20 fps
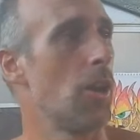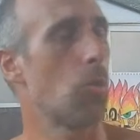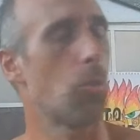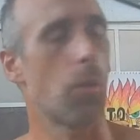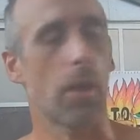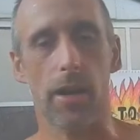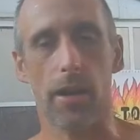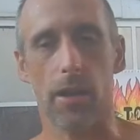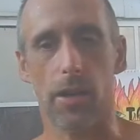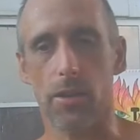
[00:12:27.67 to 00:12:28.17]

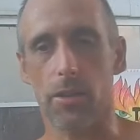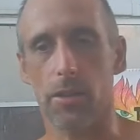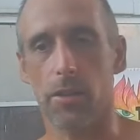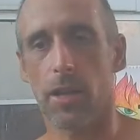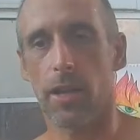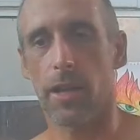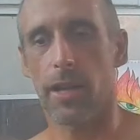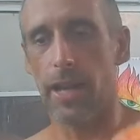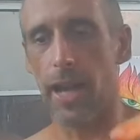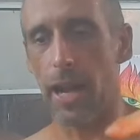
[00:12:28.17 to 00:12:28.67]
where
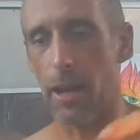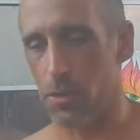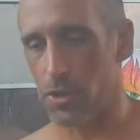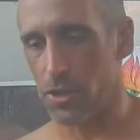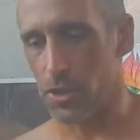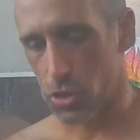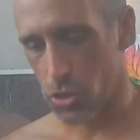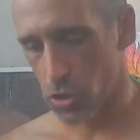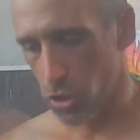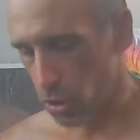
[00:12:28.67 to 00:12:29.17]
I
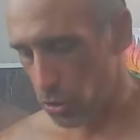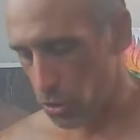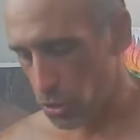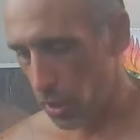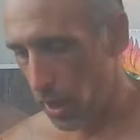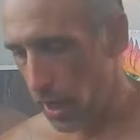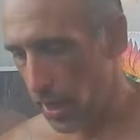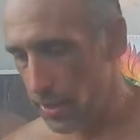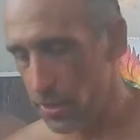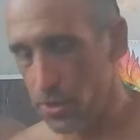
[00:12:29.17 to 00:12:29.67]
would start
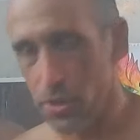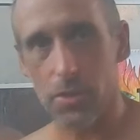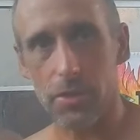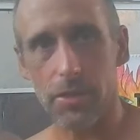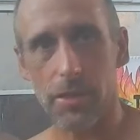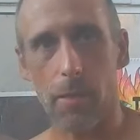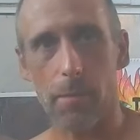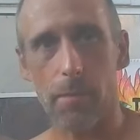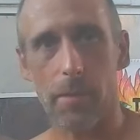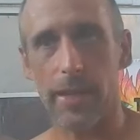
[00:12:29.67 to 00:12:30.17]
trying to do
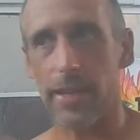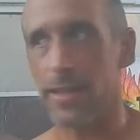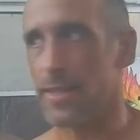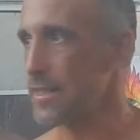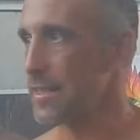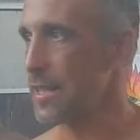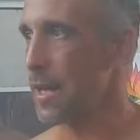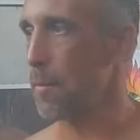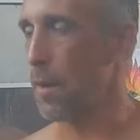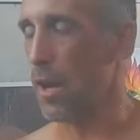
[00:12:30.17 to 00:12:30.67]
something and
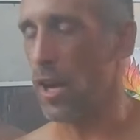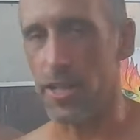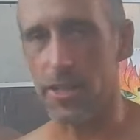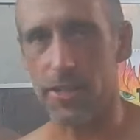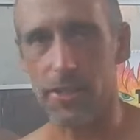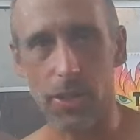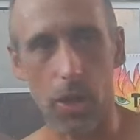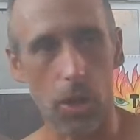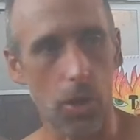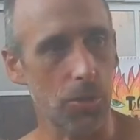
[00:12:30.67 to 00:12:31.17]
some
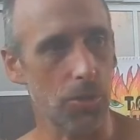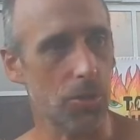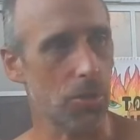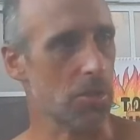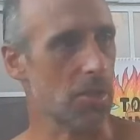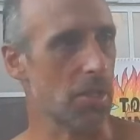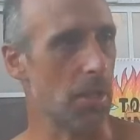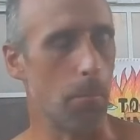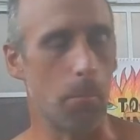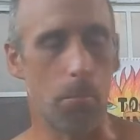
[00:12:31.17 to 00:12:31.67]
adult or
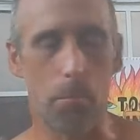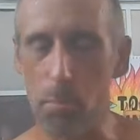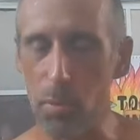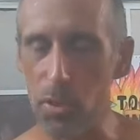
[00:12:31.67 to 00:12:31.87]
some